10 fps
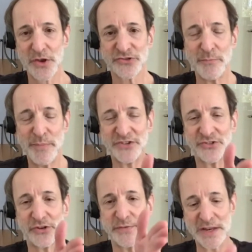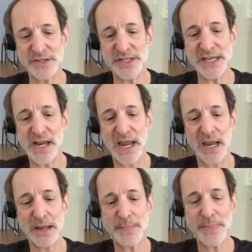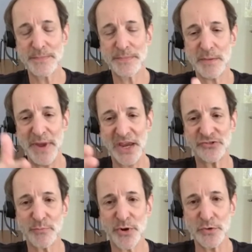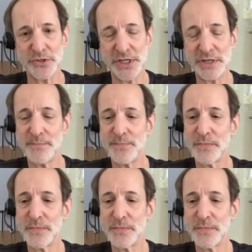So basically, you've got DNA makes a protein.